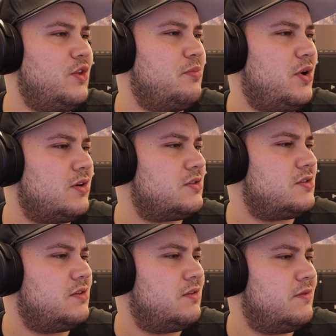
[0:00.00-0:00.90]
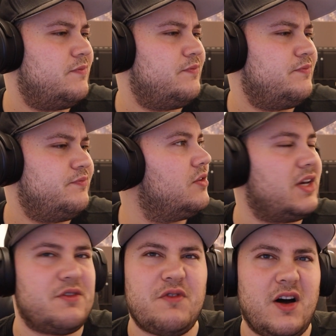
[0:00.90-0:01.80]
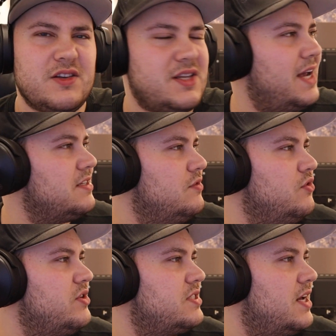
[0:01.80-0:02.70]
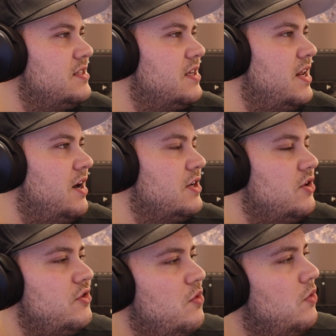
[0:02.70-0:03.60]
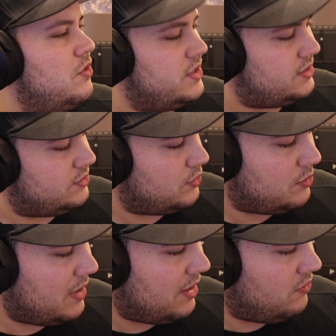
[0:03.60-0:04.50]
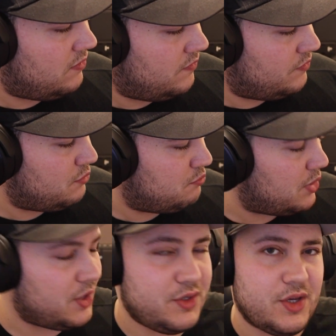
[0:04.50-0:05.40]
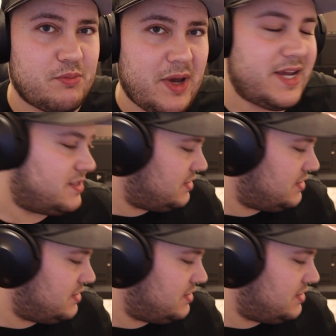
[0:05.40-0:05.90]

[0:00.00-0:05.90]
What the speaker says: the box? The advanced active noise cancelling? I don't know what this is all about, but the bass